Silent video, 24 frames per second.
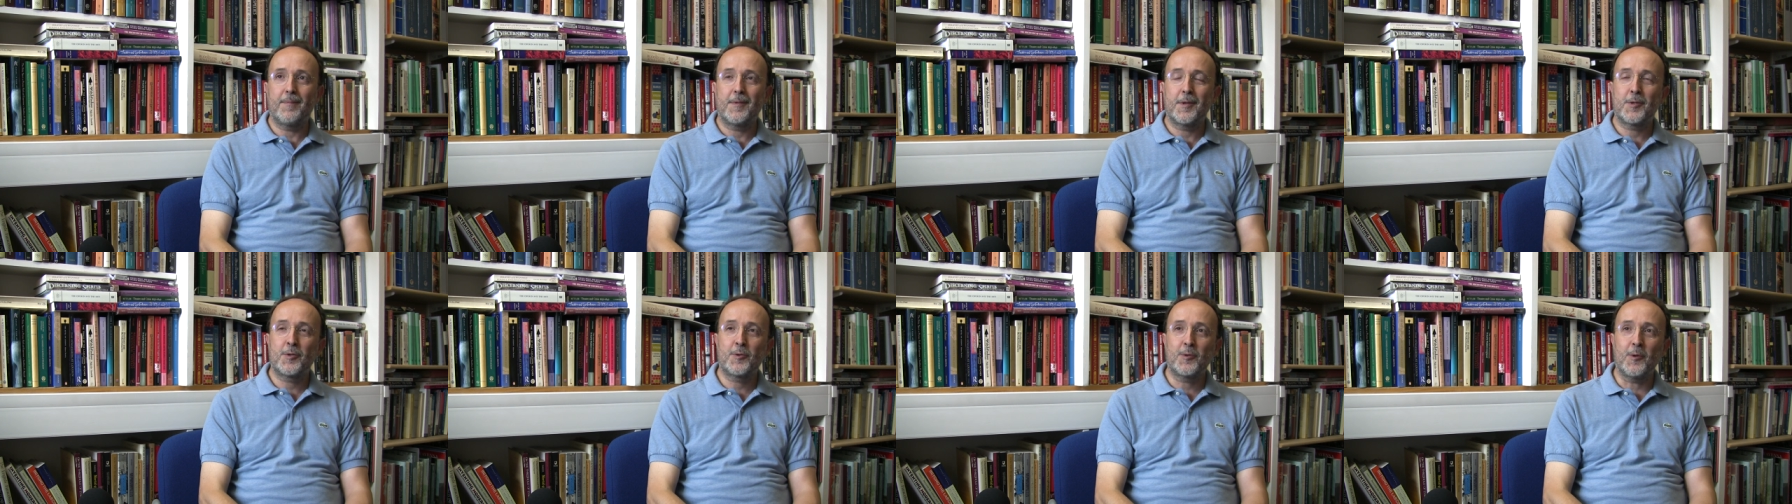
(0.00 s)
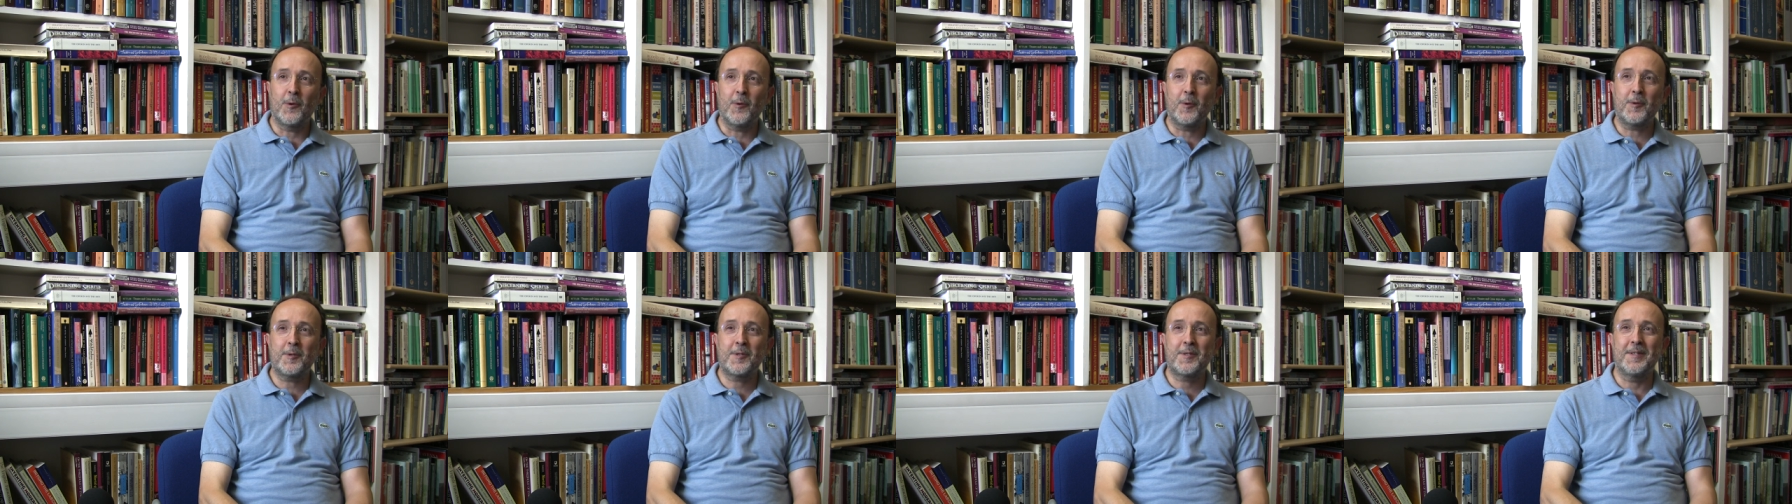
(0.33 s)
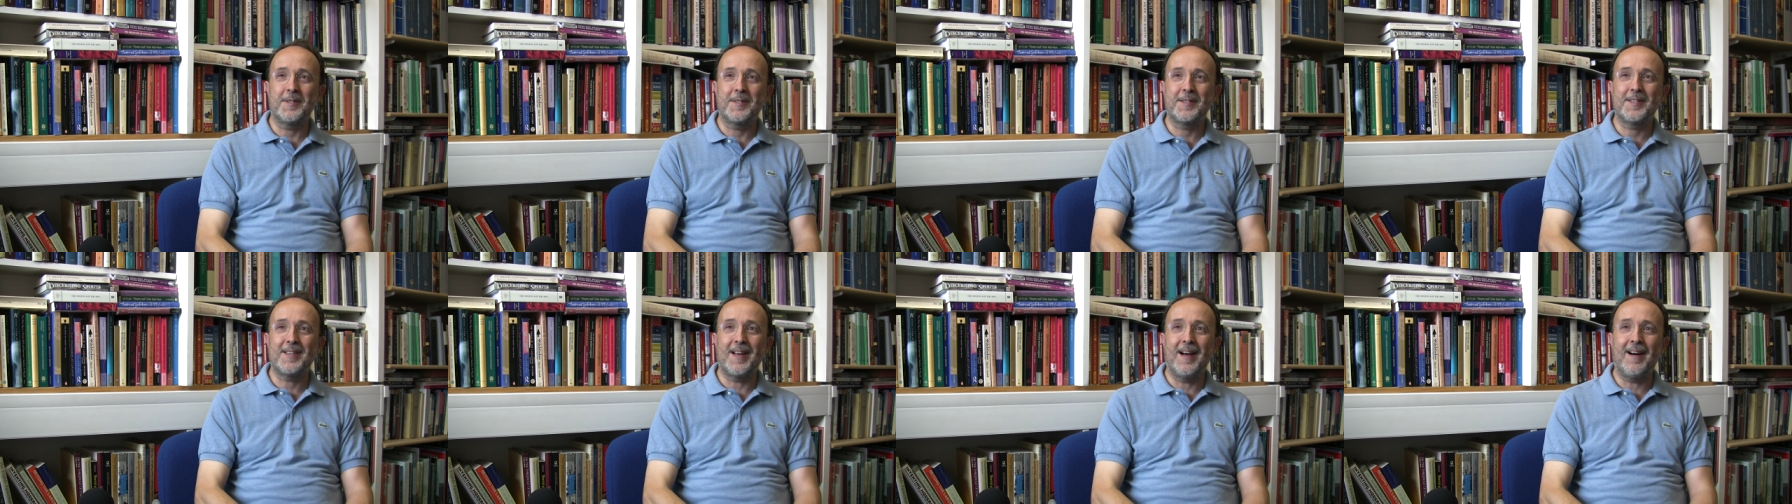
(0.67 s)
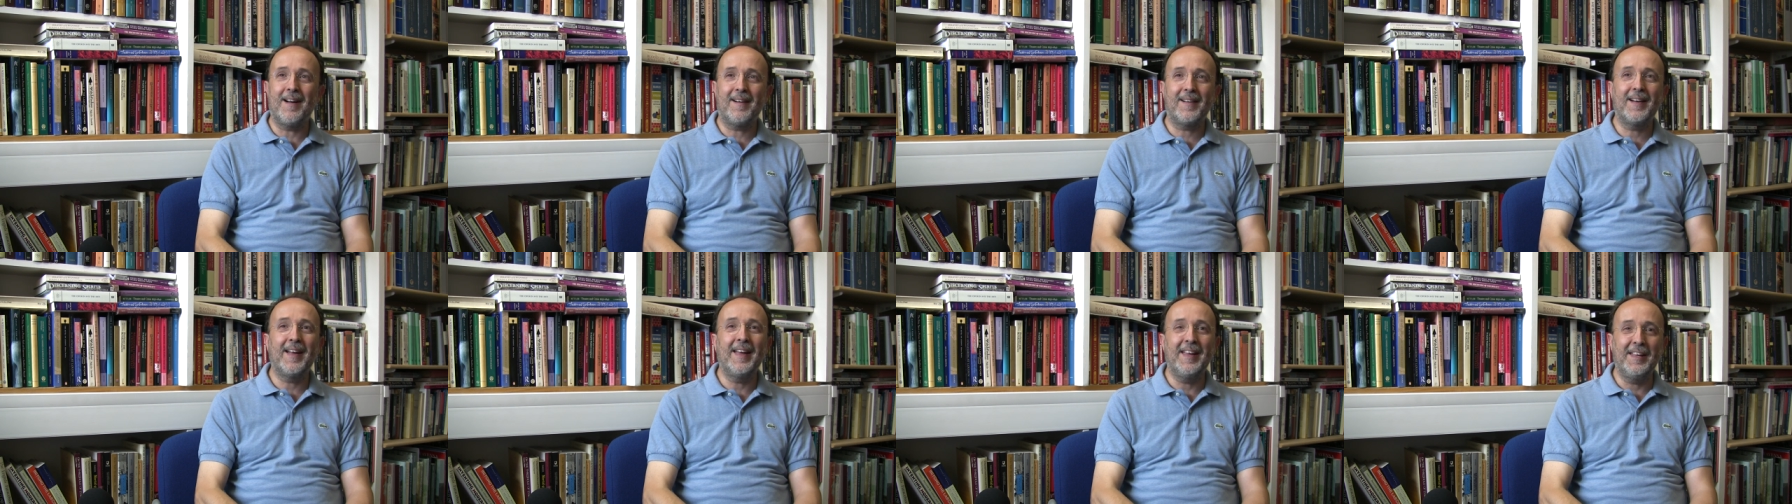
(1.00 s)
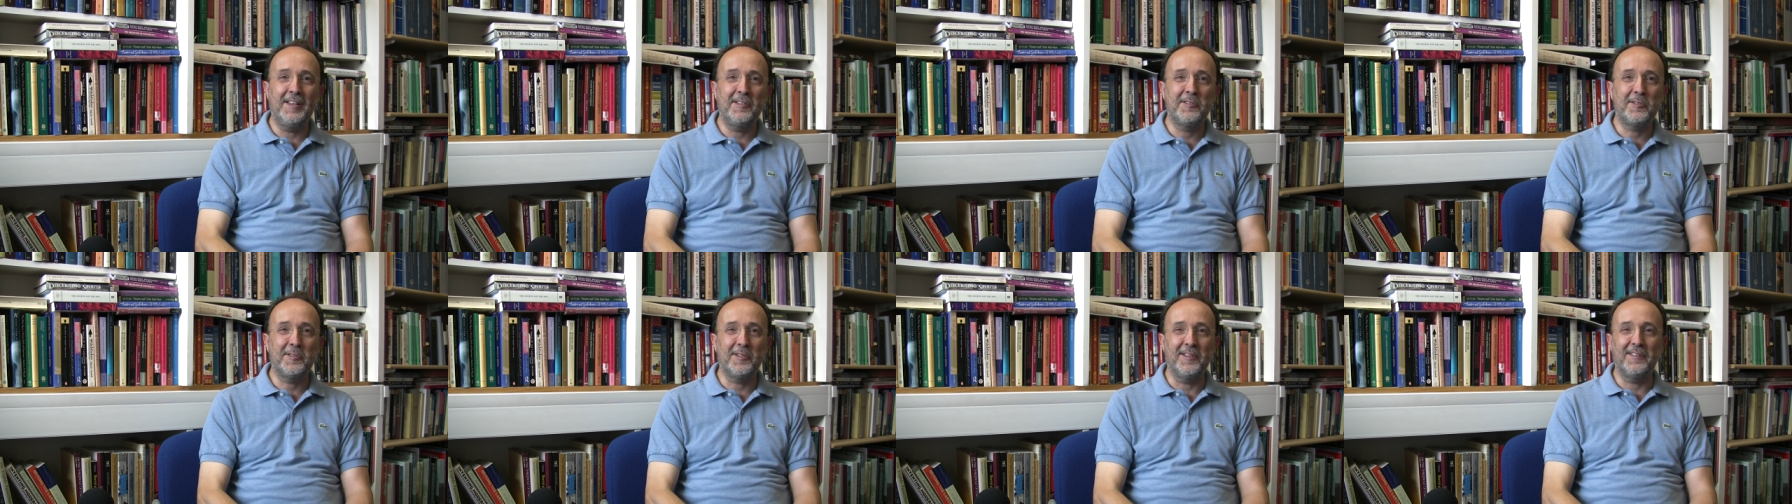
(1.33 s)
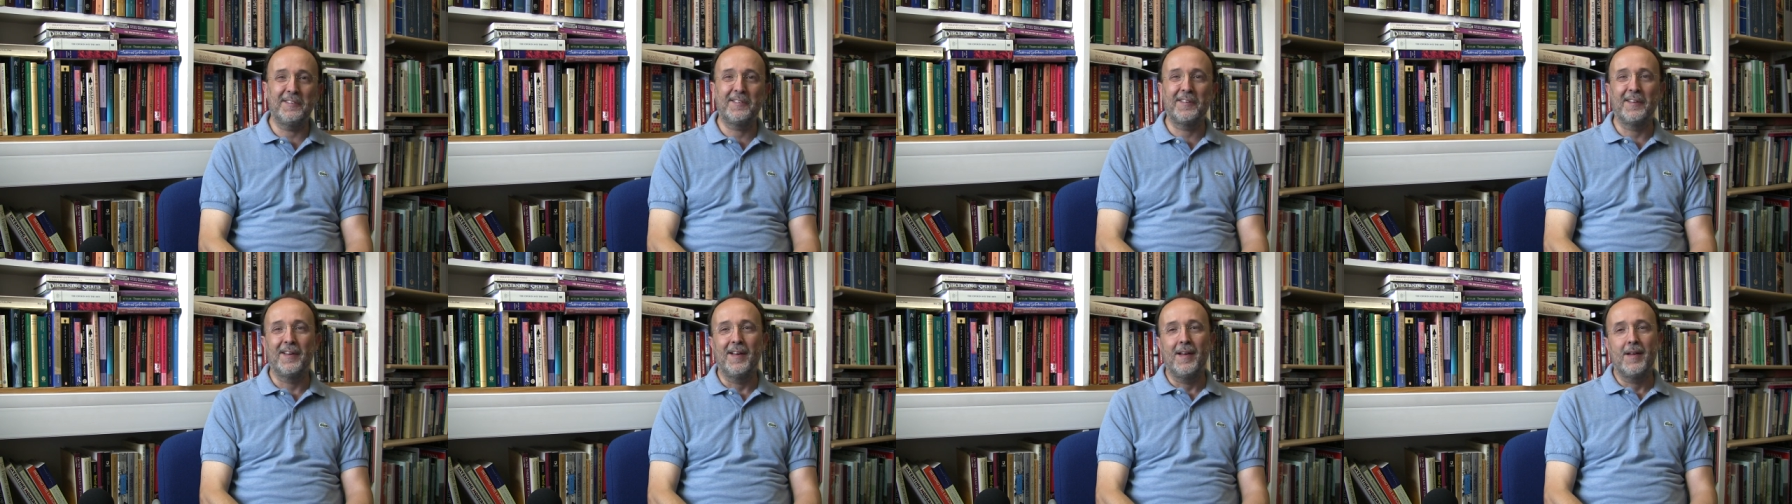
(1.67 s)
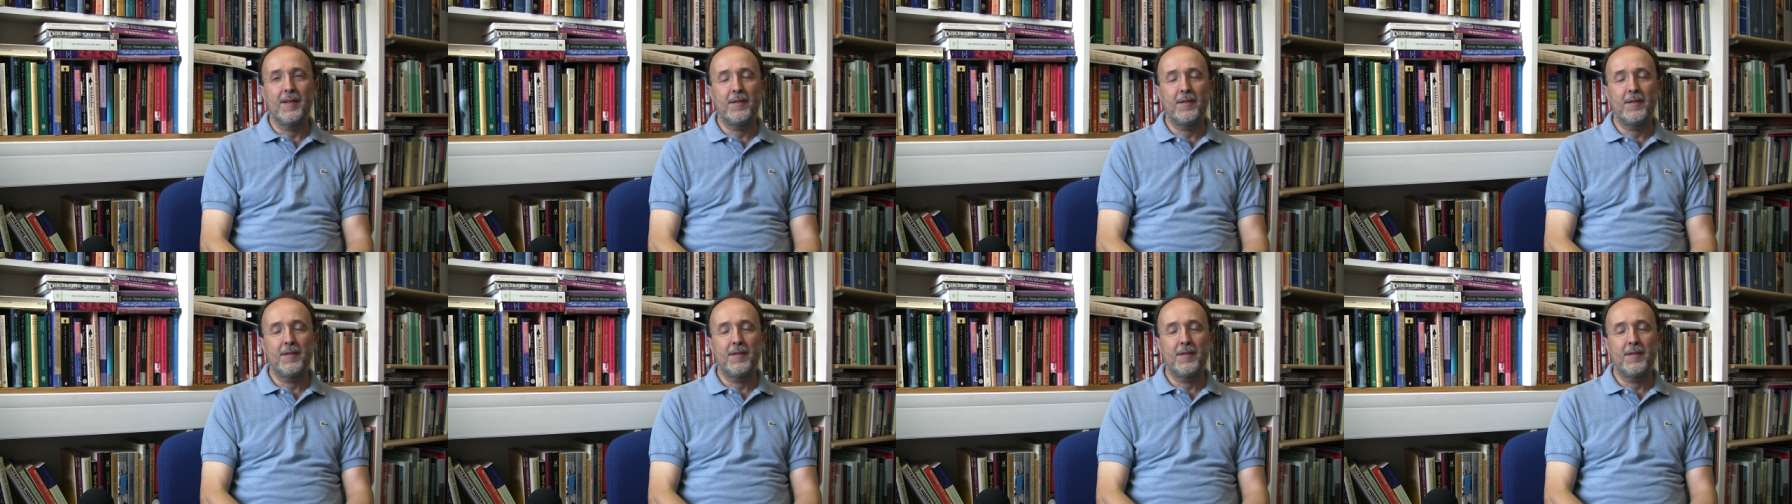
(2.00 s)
sources are ancient.